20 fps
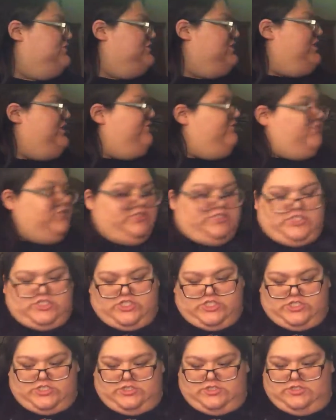time for the
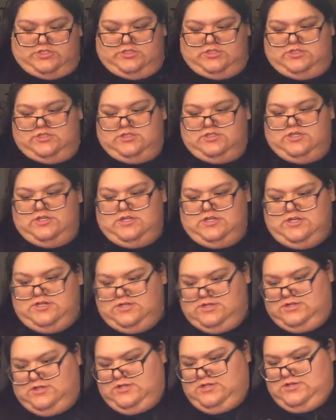shirts.
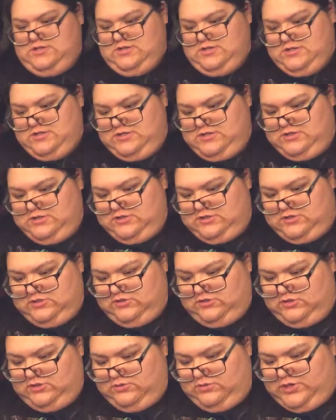So
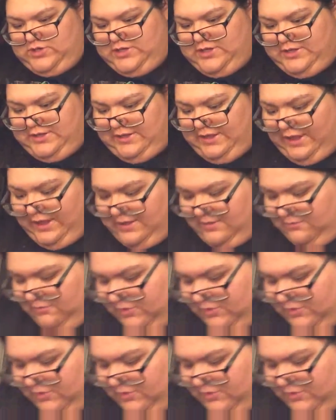the one that came